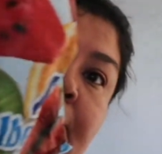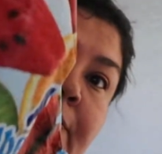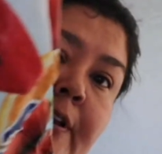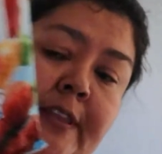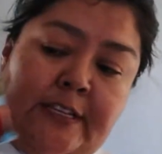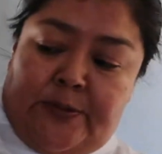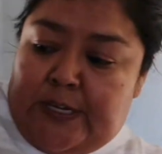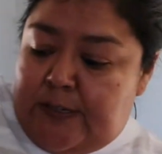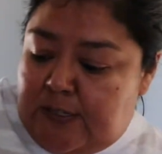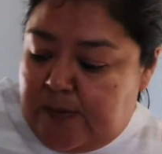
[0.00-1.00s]
one of these
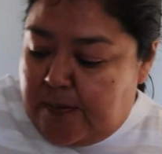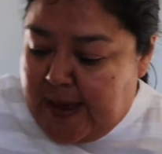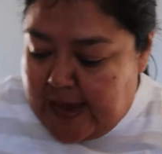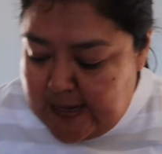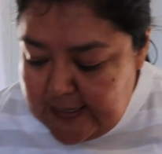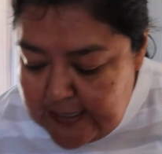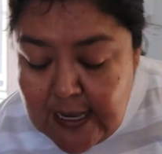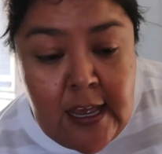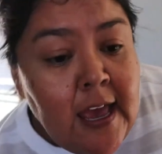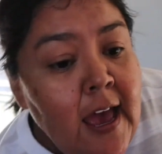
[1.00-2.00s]
reusable bags.
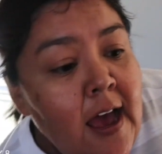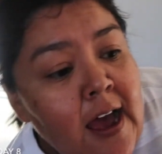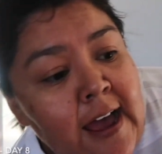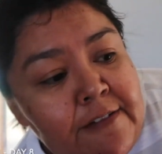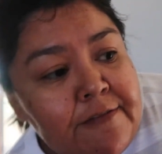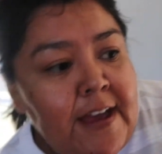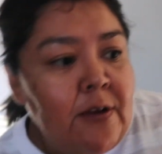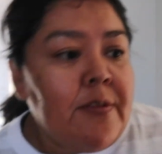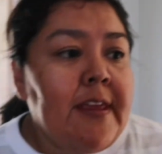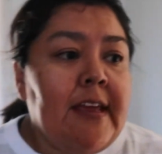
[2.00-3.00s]
I
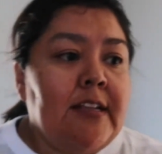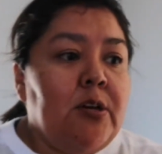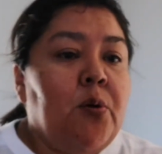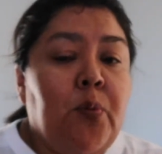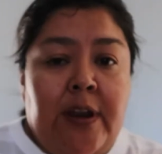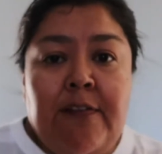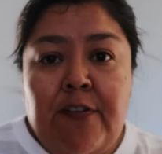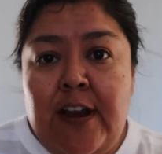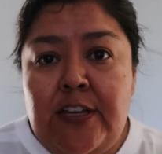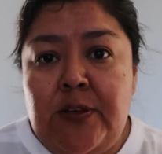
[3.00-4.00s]
found that
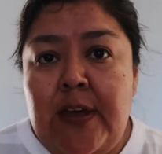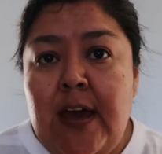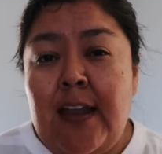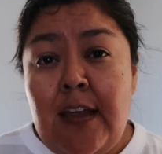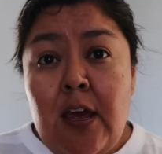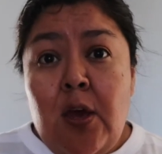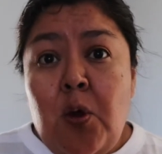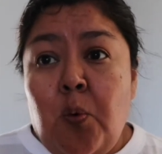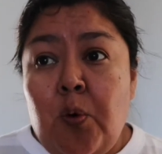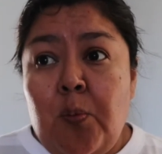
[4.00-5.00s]
whenever I do that,
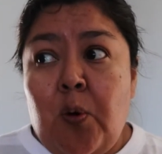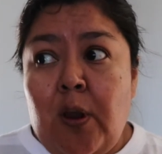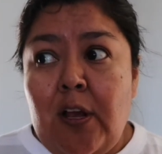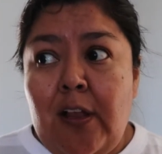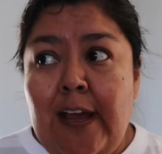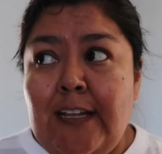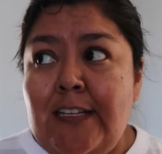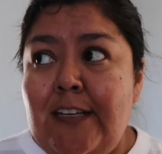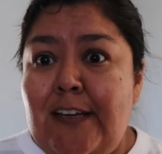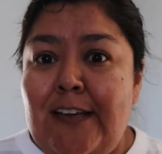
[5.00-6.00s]
we're more inclined
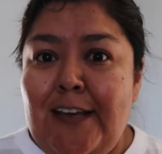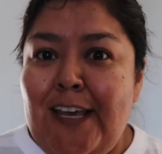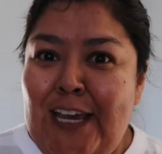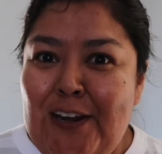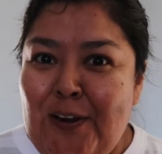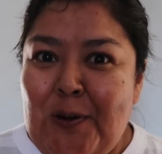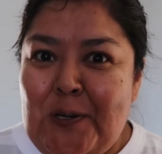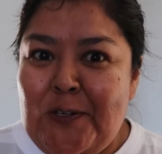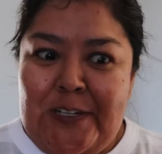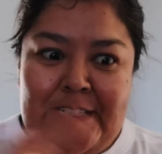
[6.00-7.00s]
to eat our
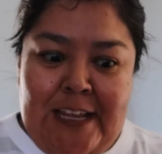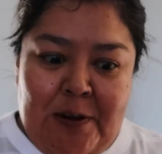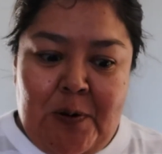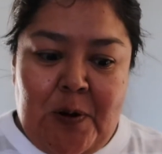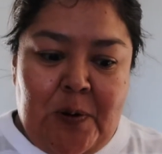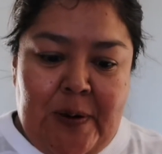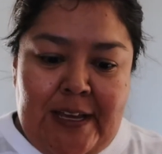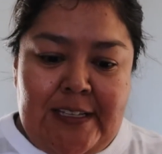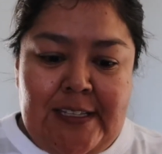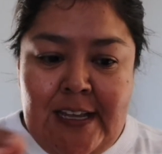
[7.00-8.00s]
groceries and they don't go to
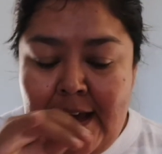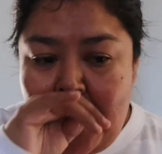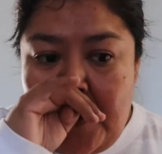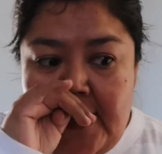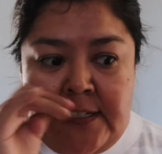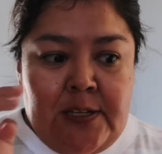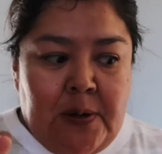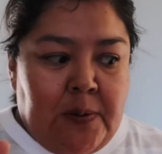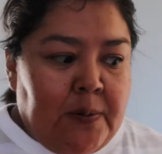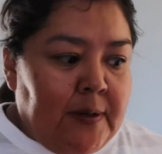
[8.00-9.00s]
waste.
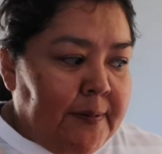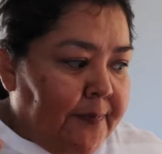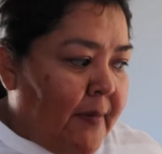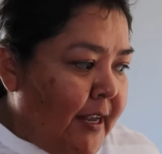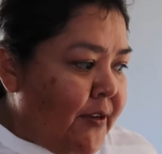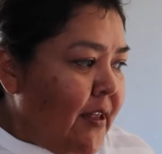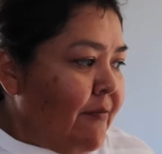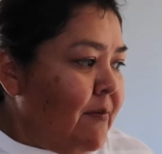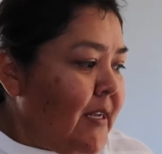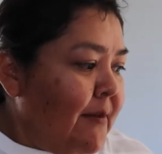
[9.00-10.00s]
So I do
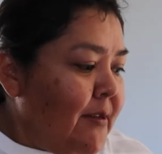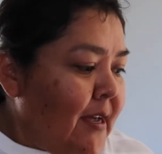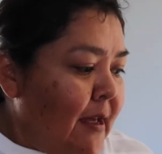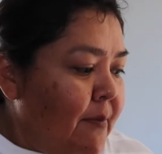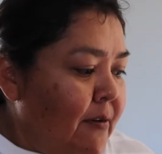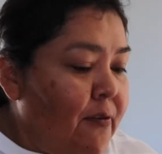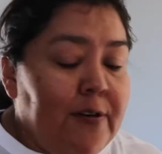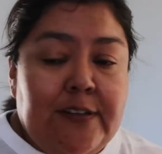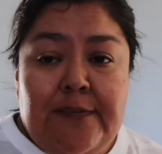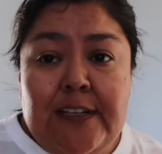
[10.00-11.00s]
that from time to time, but of
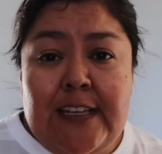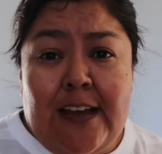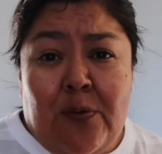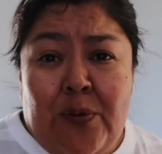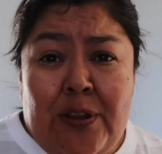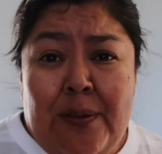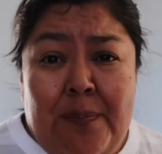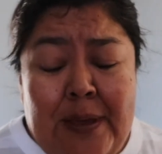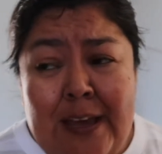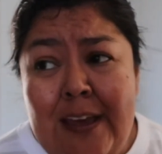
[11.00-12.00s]
course if it's like a really
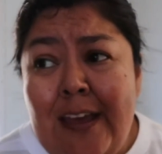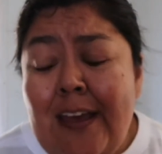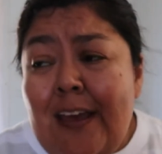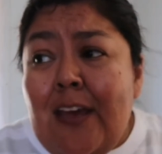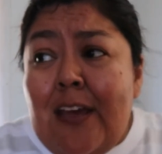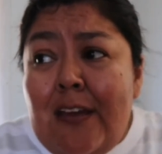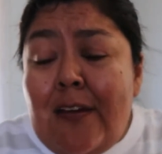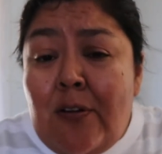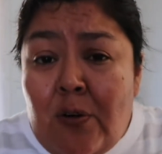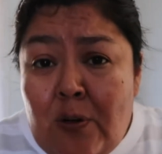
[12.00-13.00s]
big
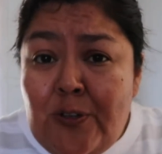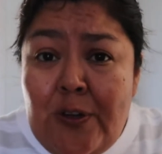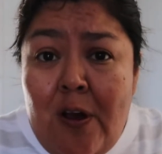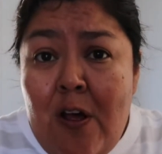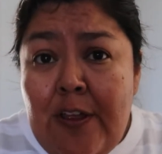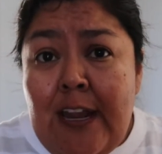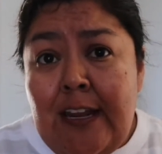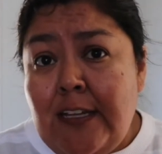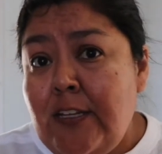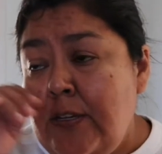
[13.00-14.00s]
grocery haul that I
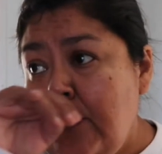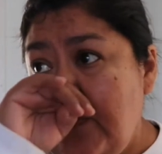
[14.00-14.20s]
need to do,